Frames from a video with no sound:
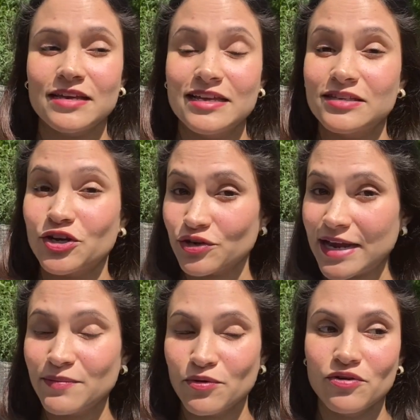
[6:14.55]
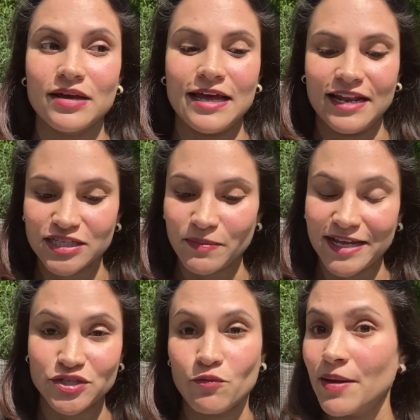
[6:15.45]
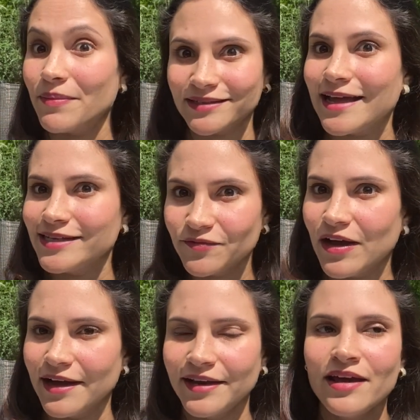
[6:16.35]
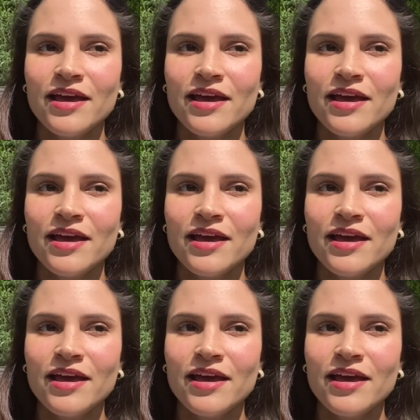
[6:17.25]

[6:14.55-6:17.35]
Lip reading: Is a great book. It explains you why pate is fine.